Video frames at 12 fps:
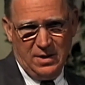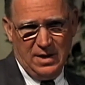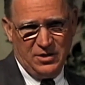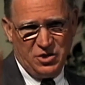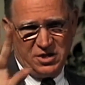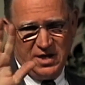
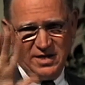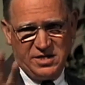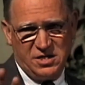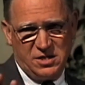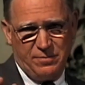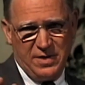And just to
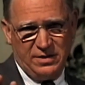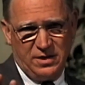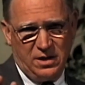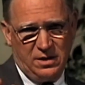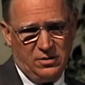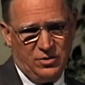anticipate the
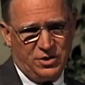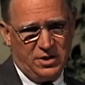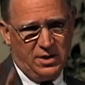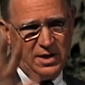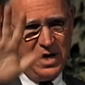conclusion here,